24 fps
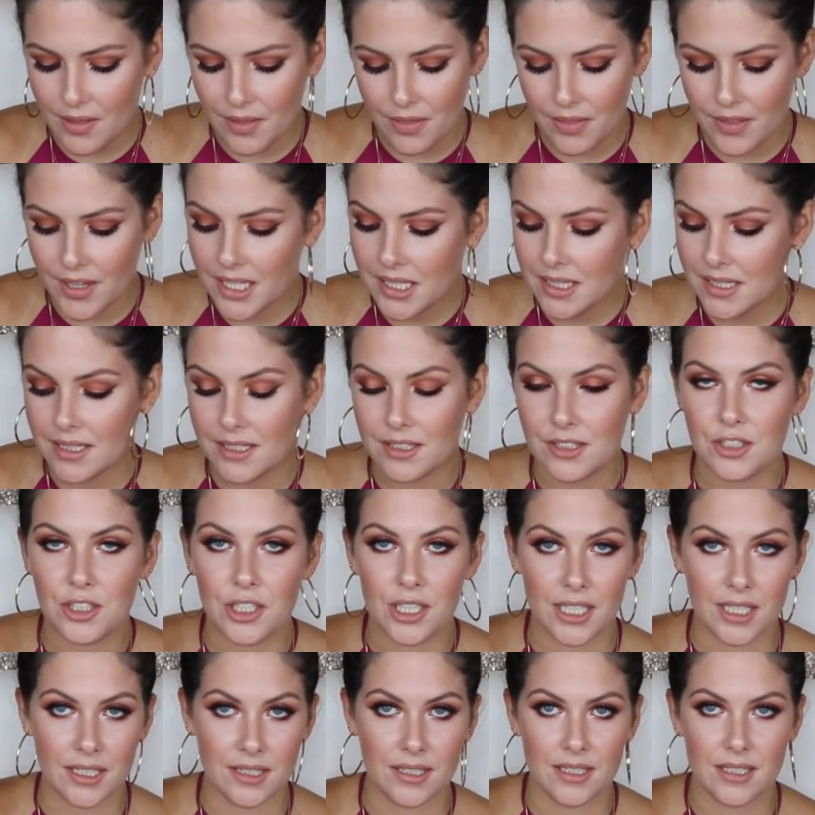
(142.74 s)
This is
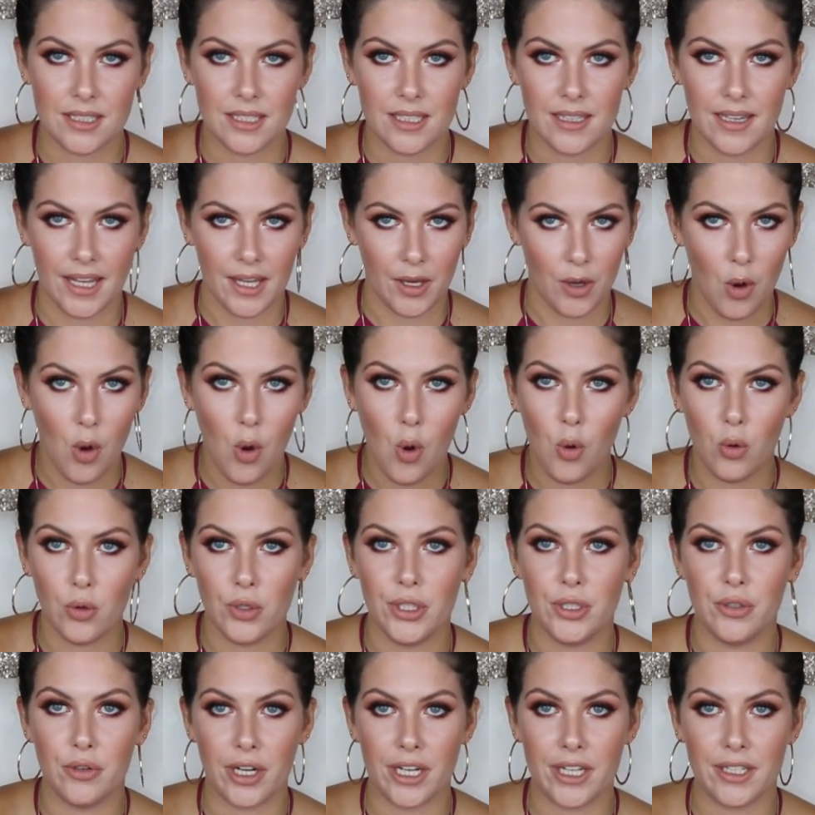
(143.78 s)
just like
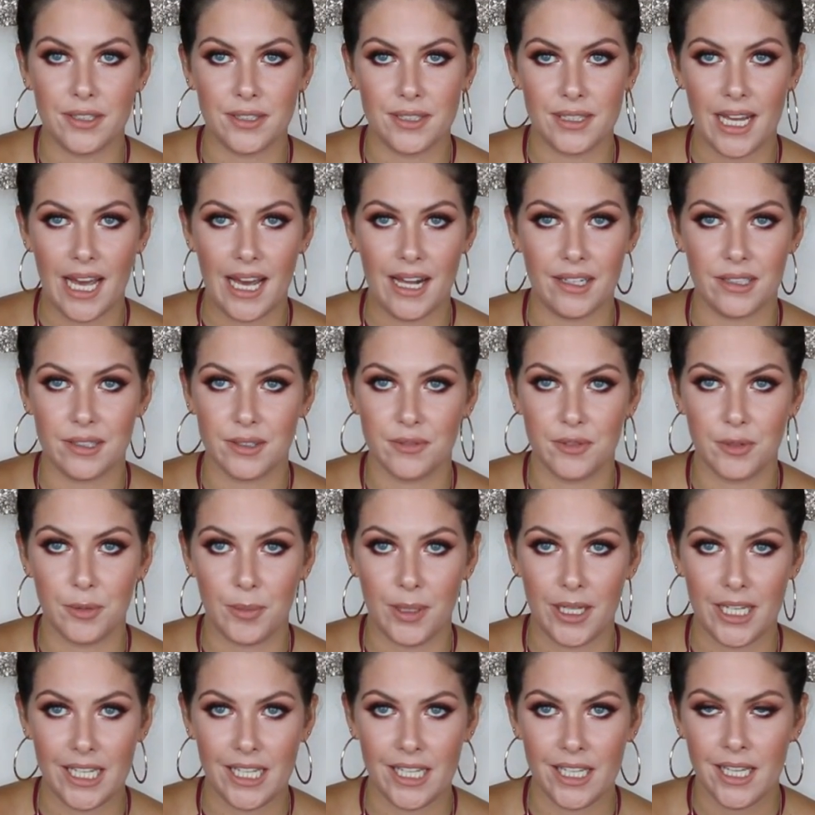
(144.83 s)
holy grail status for
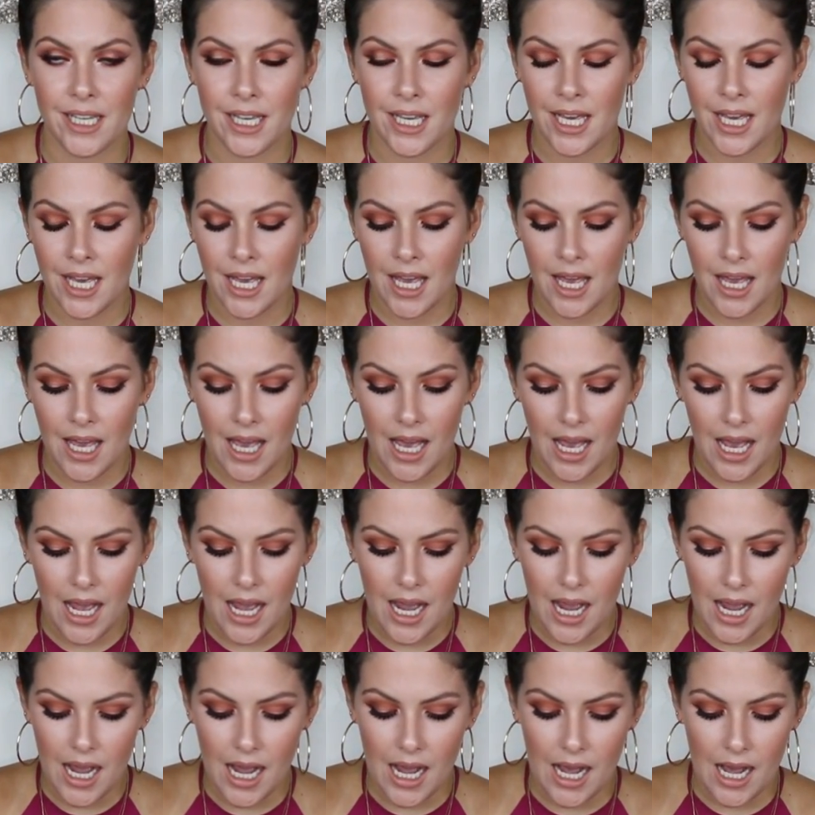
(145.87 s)
me.
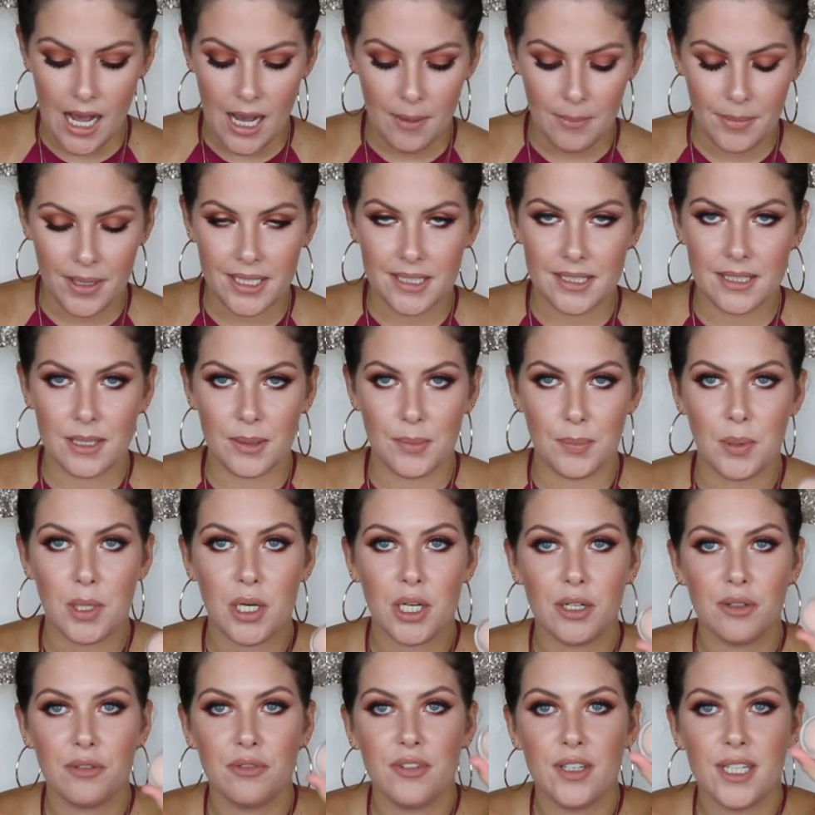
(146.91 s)
It's the
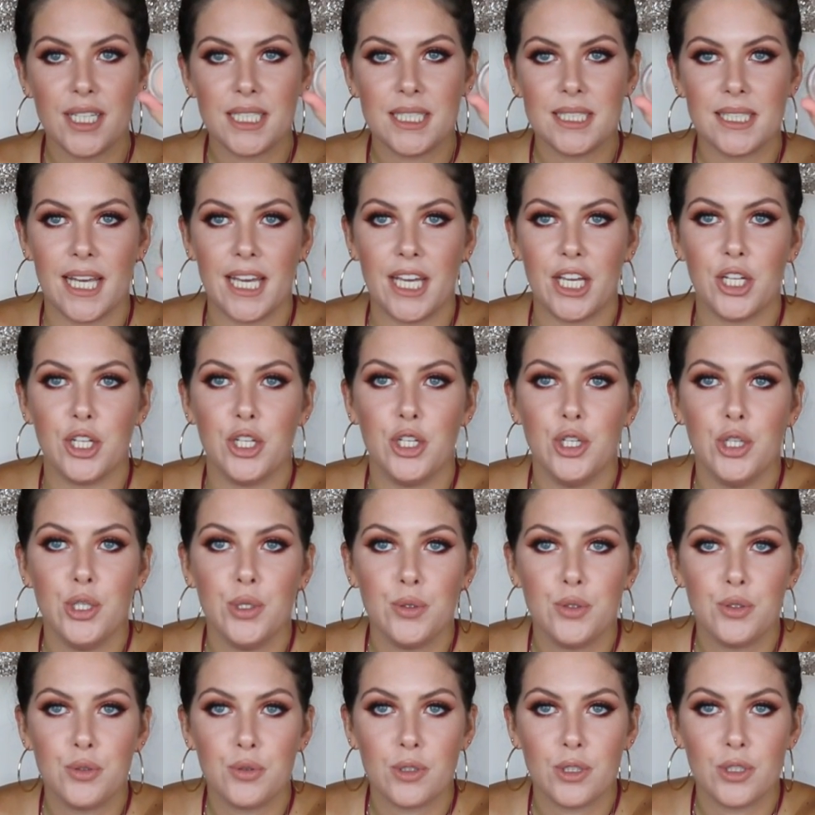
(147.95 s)
perfect like
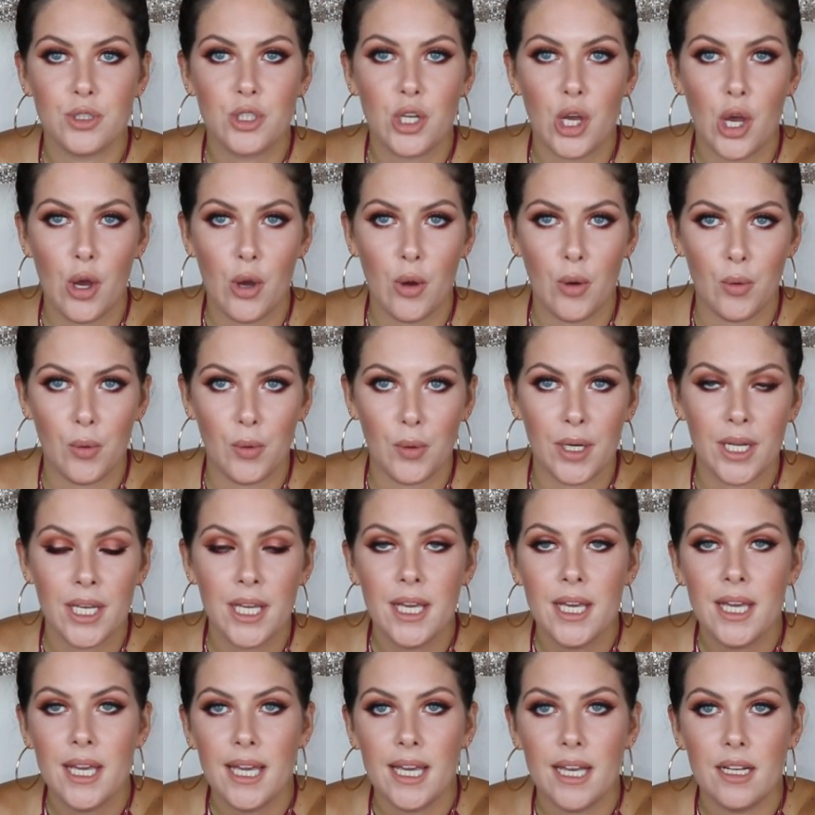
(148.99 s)
neutral tone.
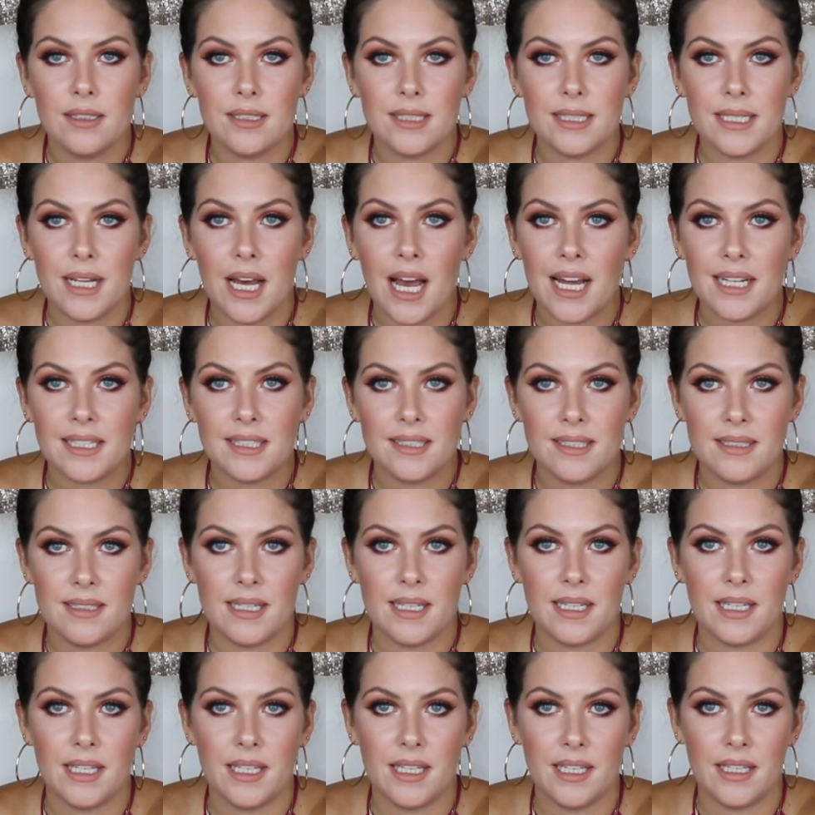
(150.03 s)
It's not
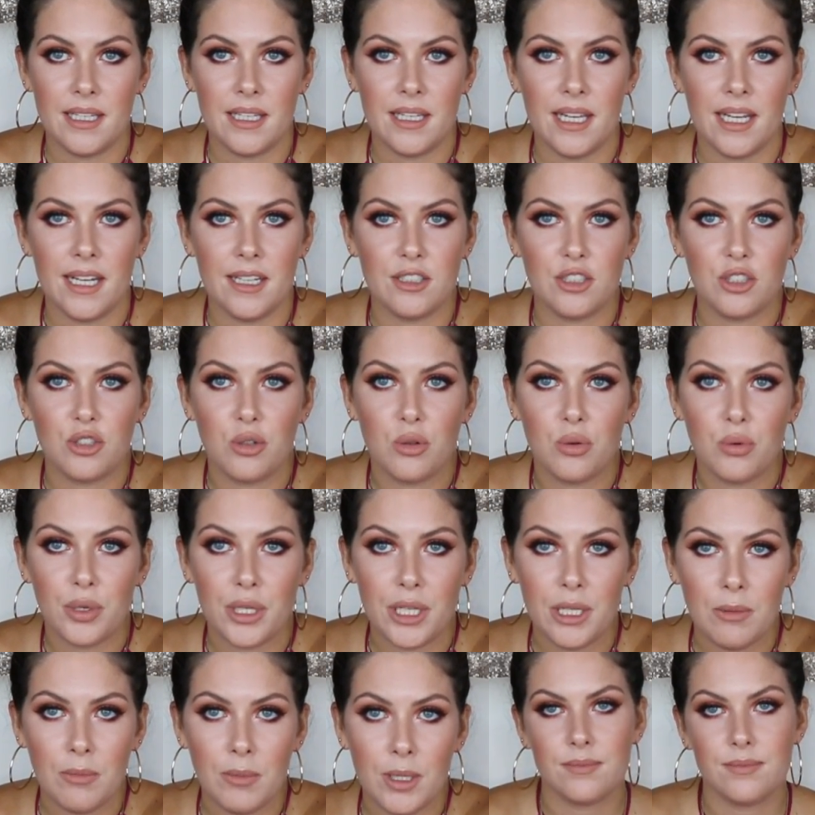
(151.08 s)
sticky, it's
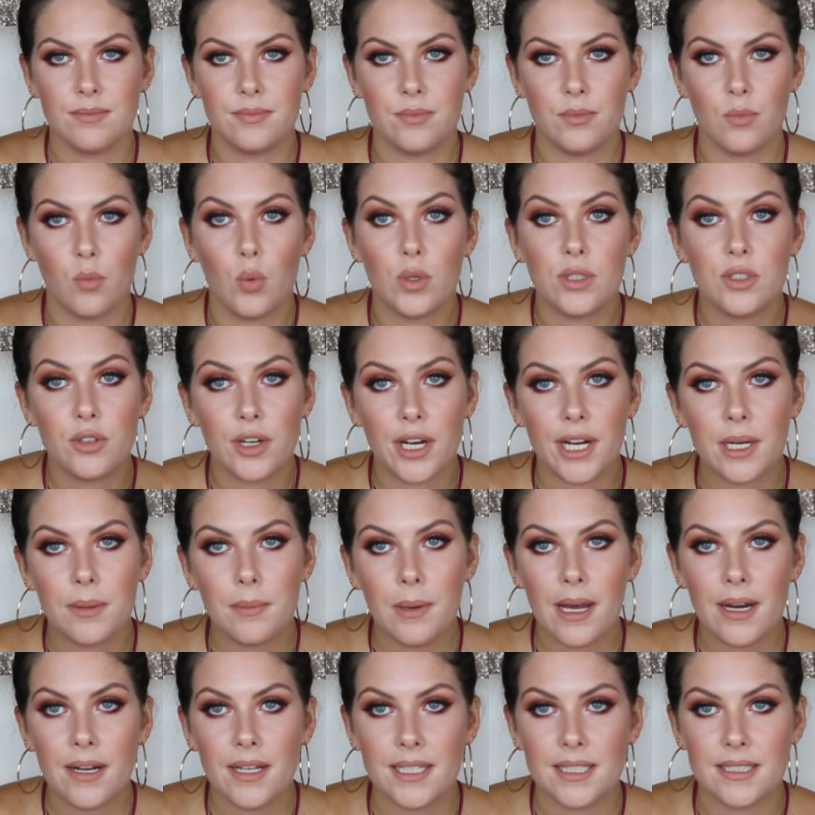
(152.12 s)
creamy. What's great
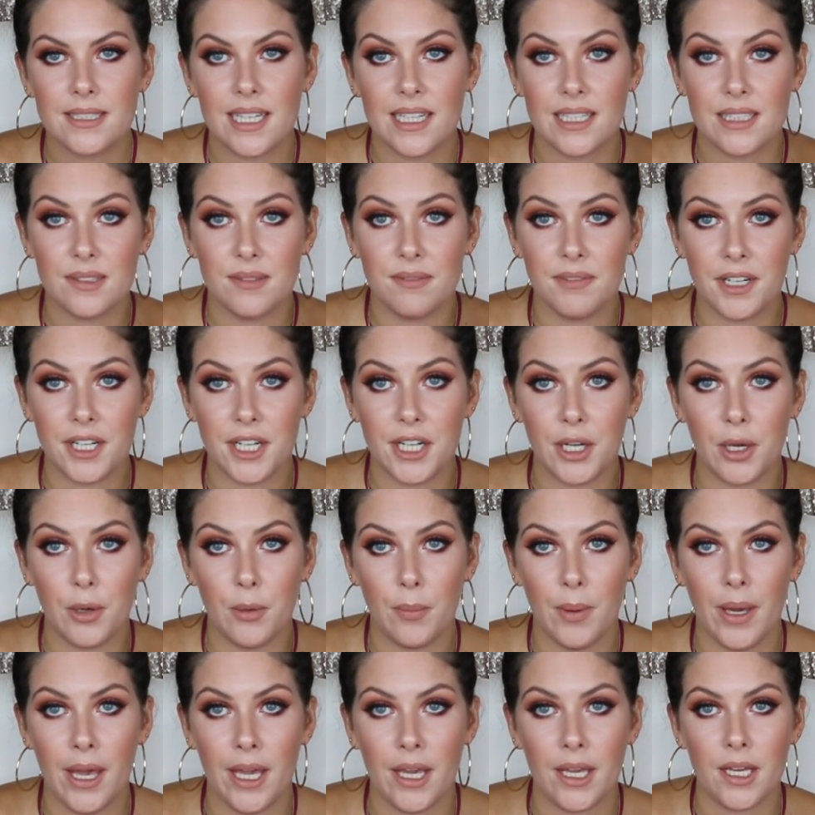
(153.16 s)
about it is that it's very
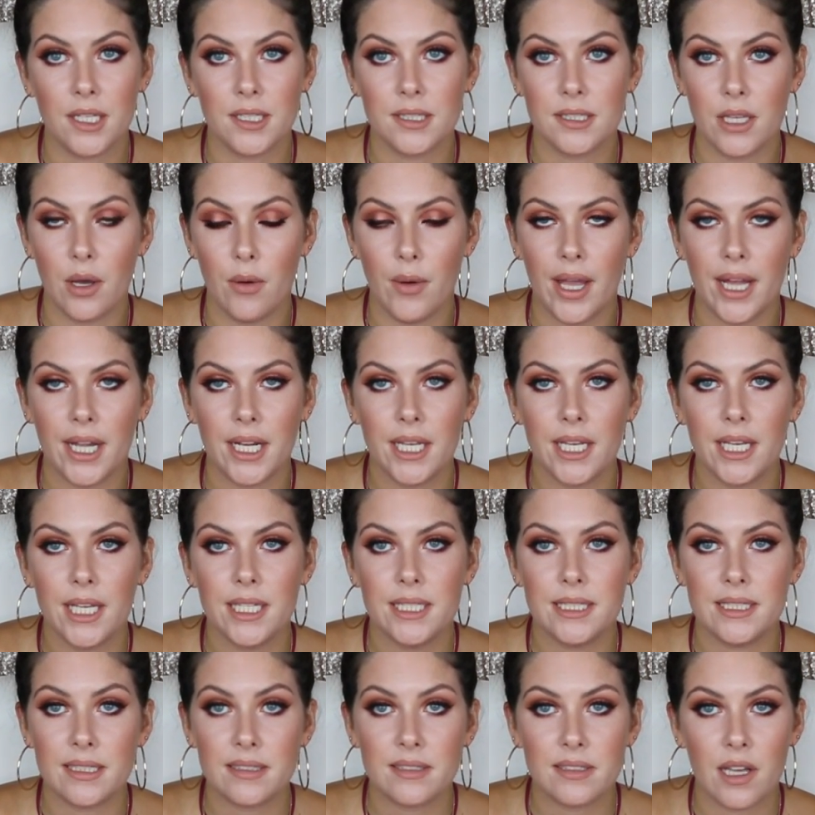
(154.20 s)
opaque, so any
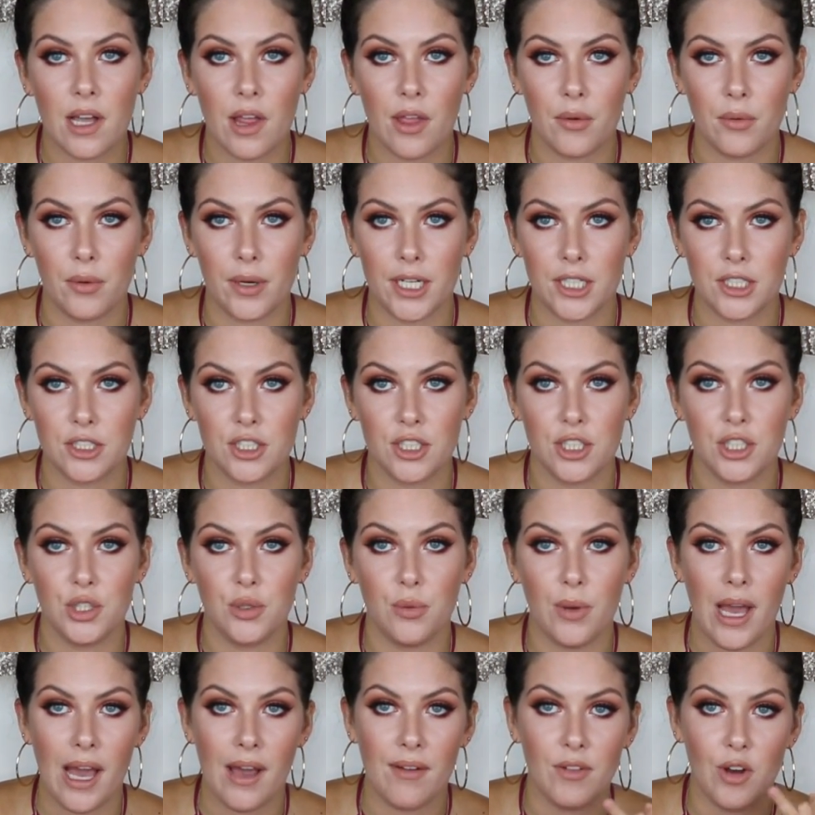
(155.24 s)
discoloration
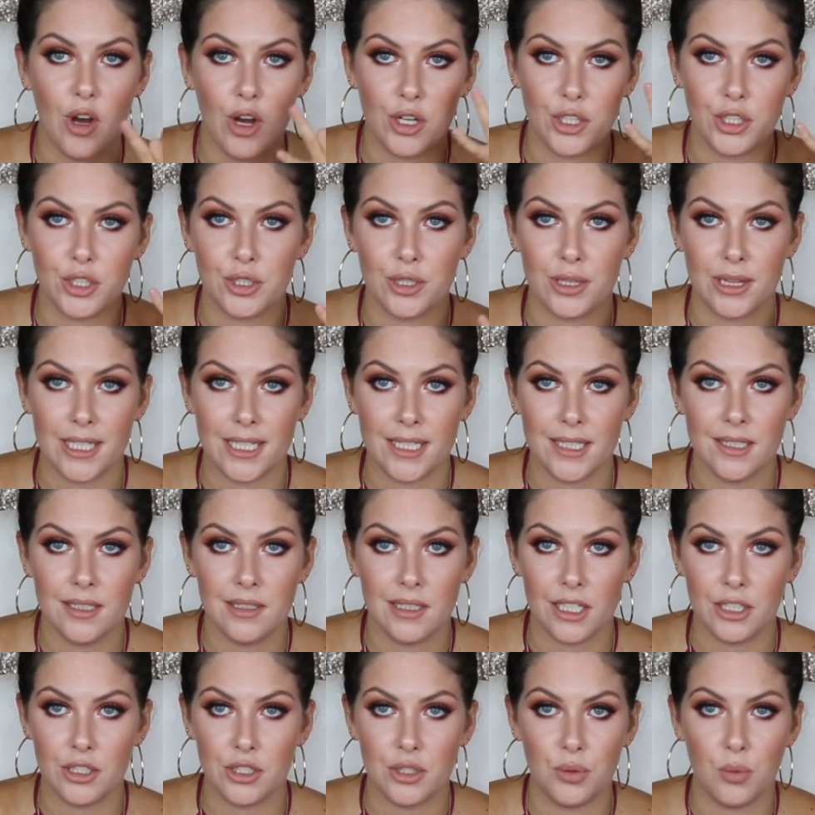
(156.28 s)
you have on your lids
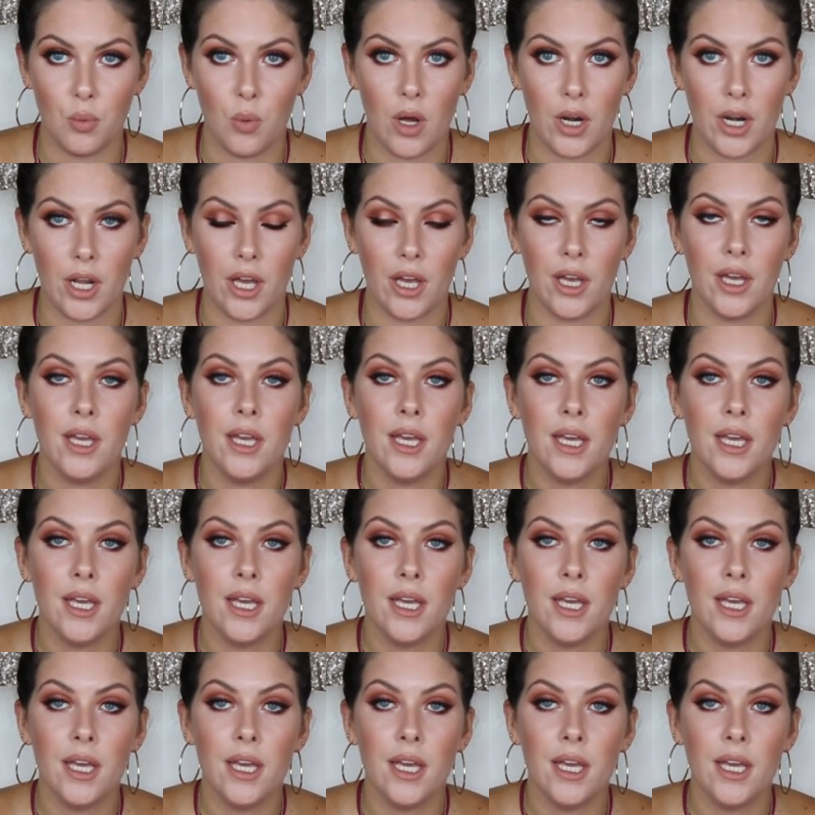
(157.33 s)
that you want to